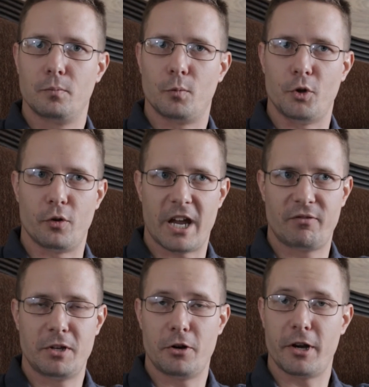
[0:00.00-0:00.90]
You gave
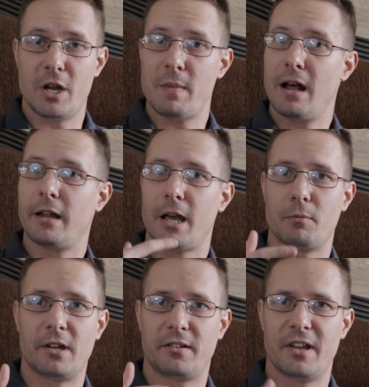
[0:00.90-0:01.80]
me your email, and I'm
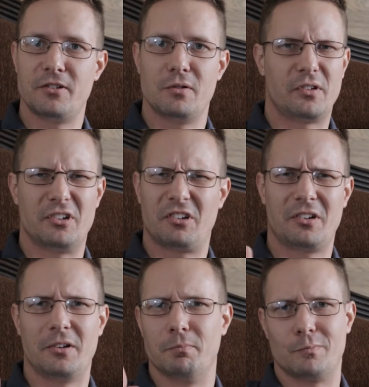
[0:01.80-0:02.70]
going to send you just
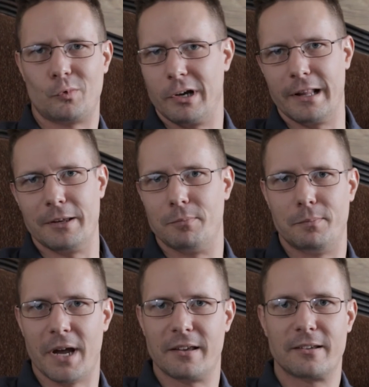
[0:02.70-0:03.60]
some really
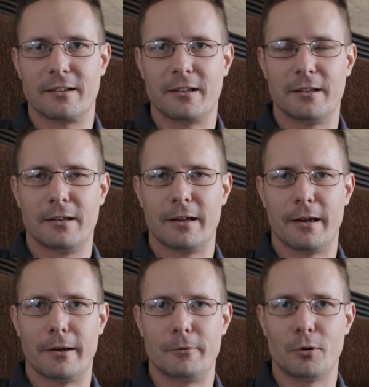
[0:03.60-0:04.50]
basic
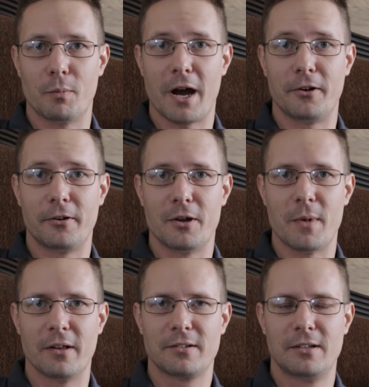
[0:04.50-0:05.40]
reminder
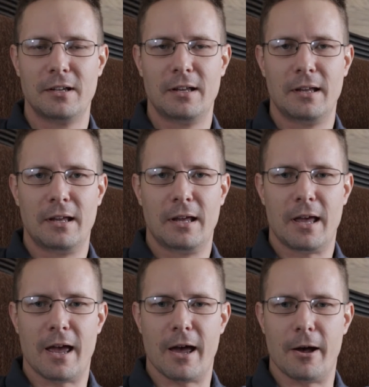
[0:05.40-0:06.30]
emails,
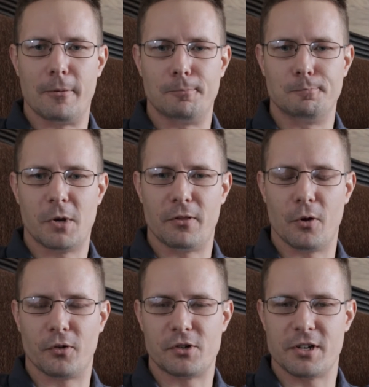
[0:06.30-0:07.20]
and
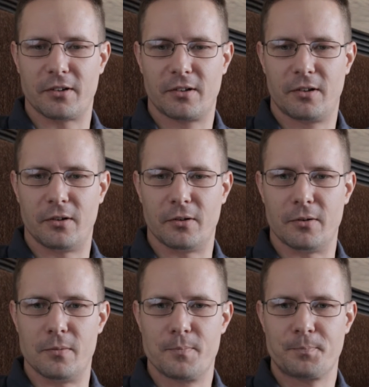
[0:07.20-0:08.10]
those are just to